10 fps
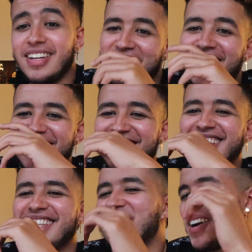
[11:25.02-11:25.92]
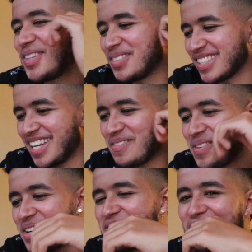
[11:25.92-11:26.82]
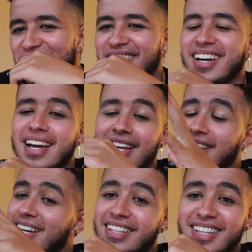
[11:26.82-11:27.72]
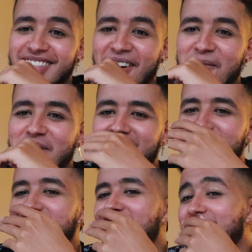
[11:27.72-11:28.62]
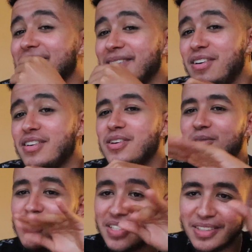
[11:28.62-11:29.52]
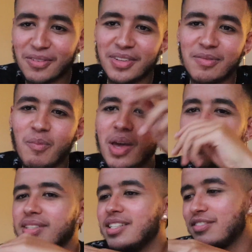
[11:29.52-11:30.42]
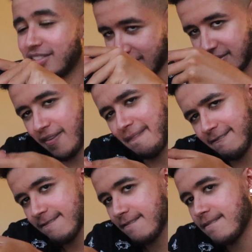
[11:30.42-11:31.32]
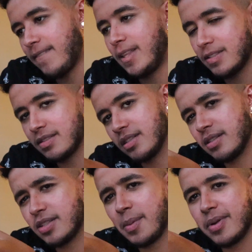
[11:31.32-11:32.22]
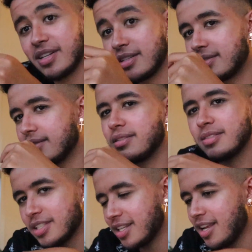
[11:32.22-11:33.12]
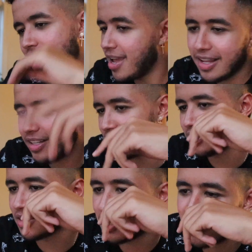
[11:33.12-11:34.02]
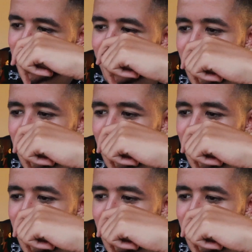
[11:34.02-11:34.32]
When she hit the bathroom, slide me your phone. That, that's how it be sometimes, you know. Yo, when the when the babes leave, you just just type it just you know what I'm saying. And look, let's go. here.